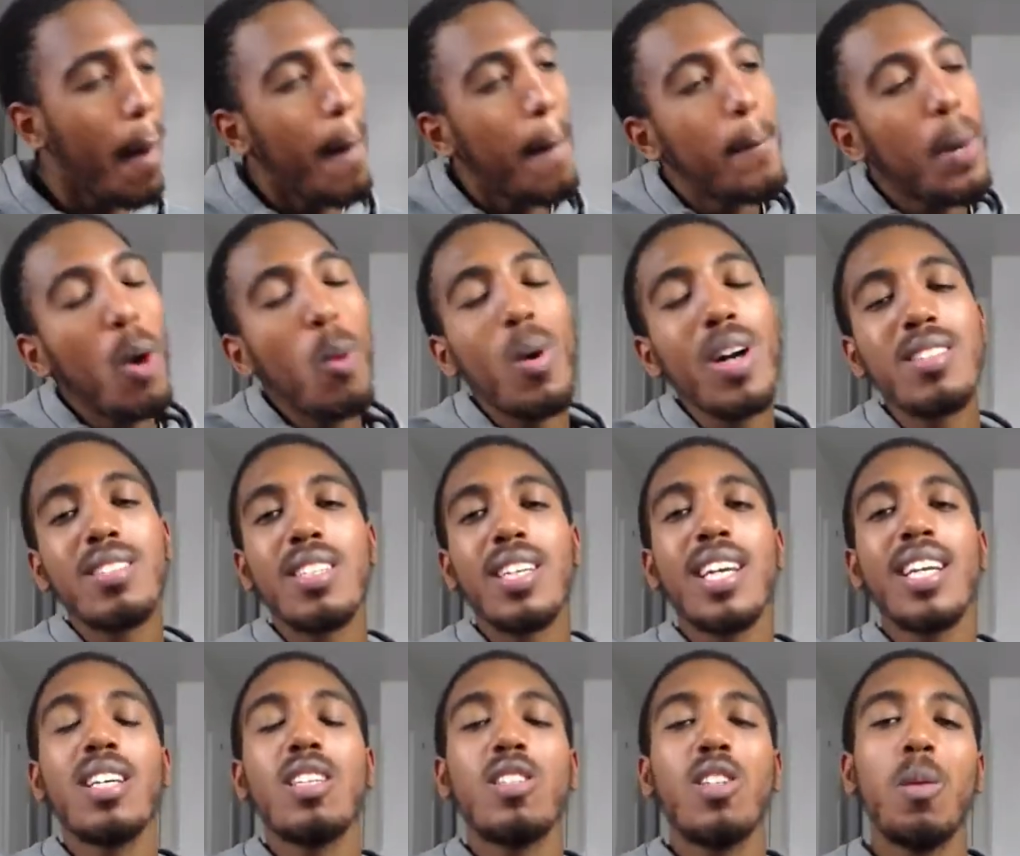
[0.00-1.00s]
But once again,
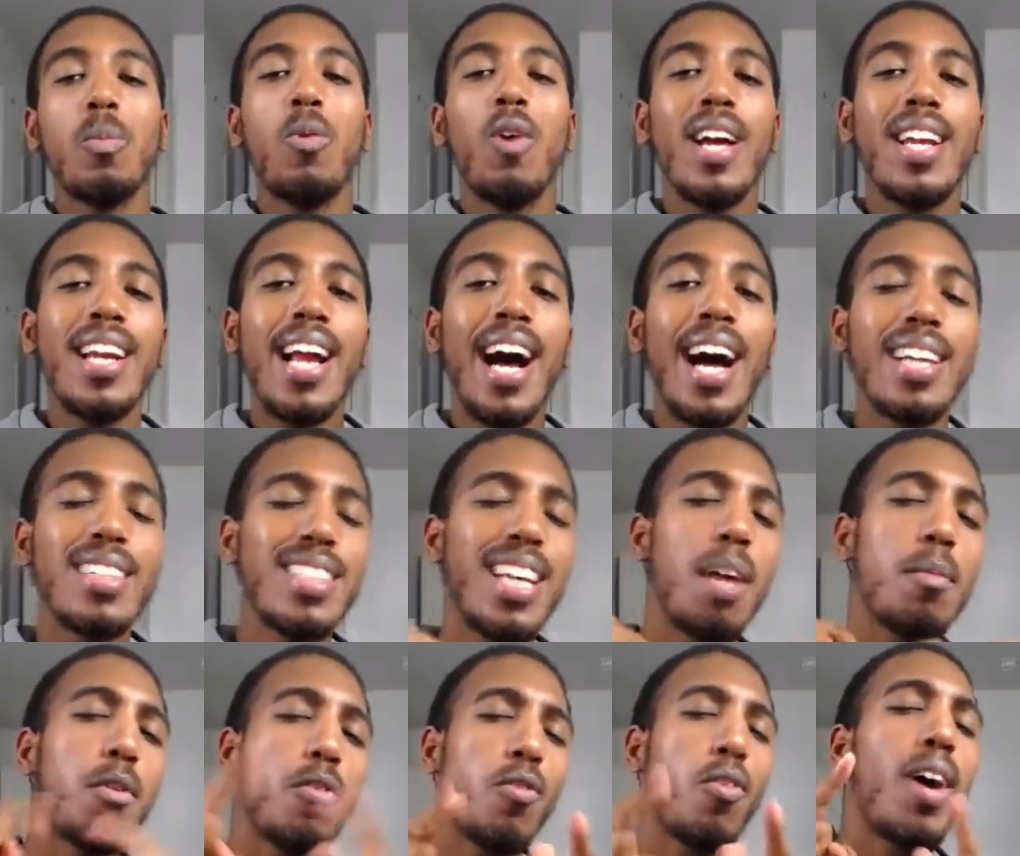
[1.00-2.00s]
it's your boy Donte.
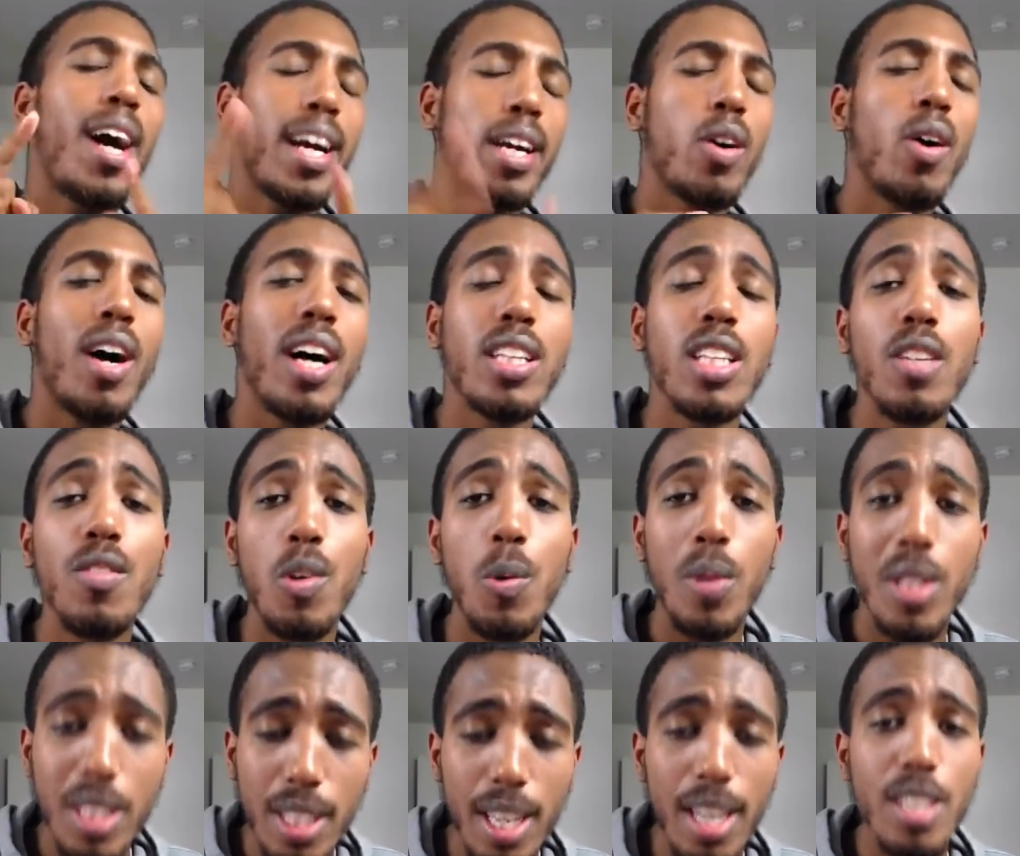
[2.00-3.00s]
Before I go, I'll leave you
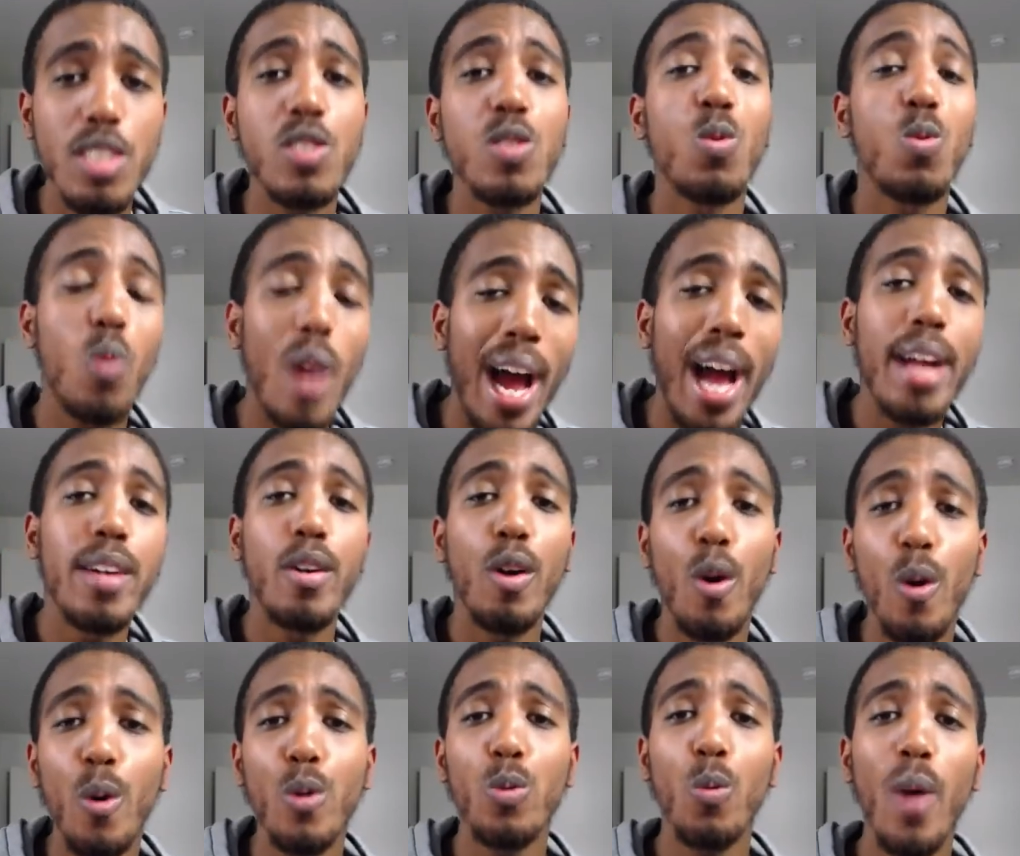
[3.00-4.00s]
with this. Ride your
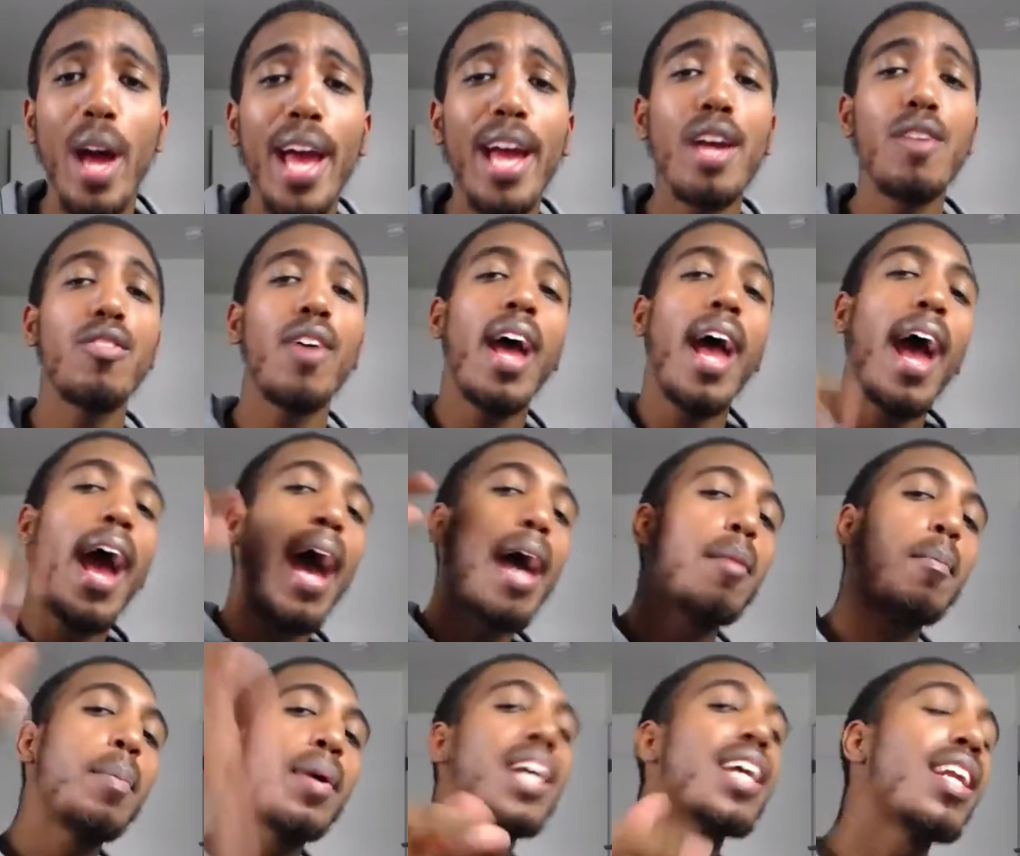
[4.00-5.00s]
own wave
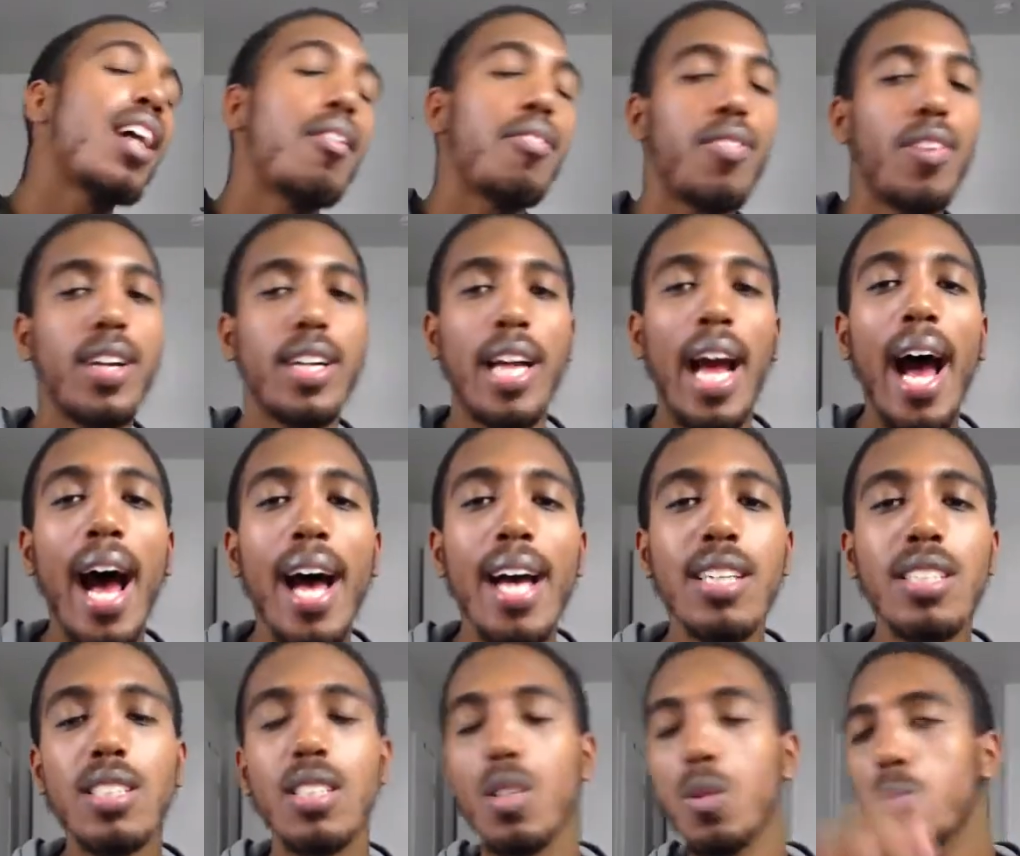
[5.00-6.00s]
and be different,
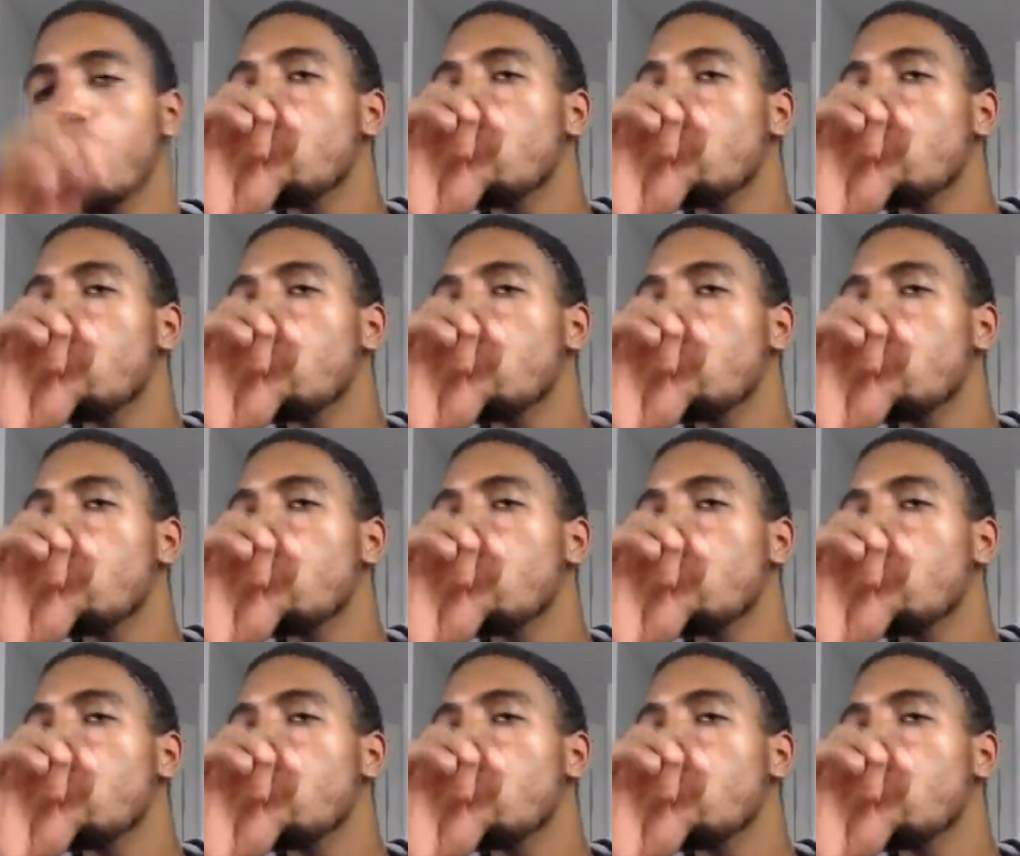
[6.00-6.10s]
guys.